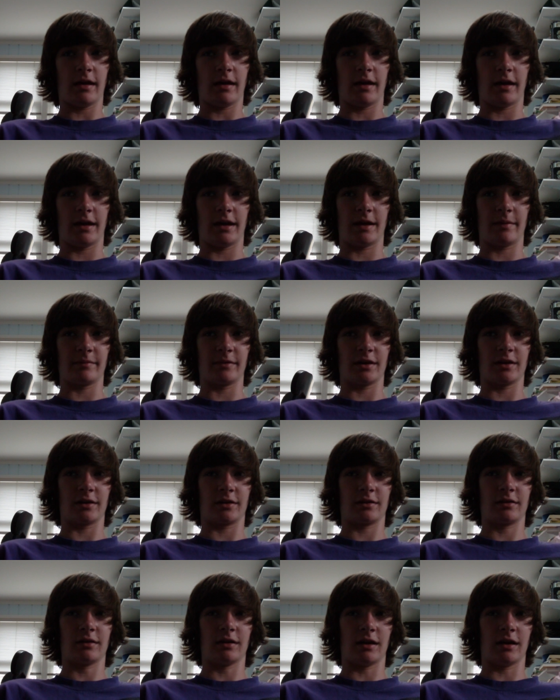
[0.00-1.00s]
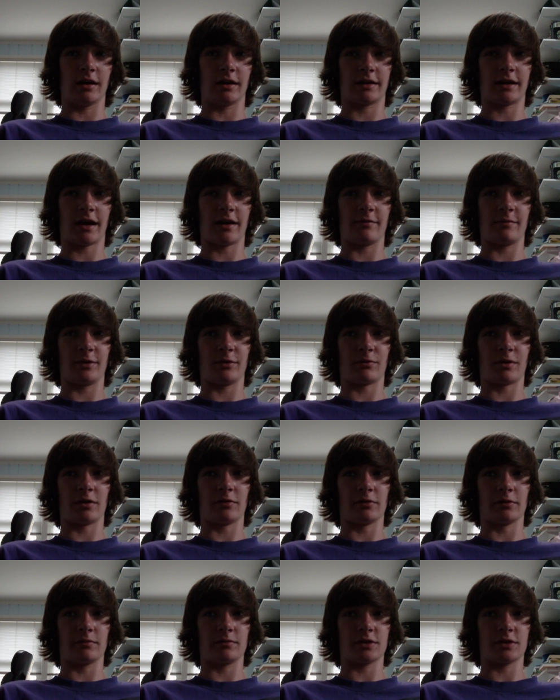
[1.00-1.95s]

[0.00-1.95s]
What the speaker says: And I'm going to kind of be Raylu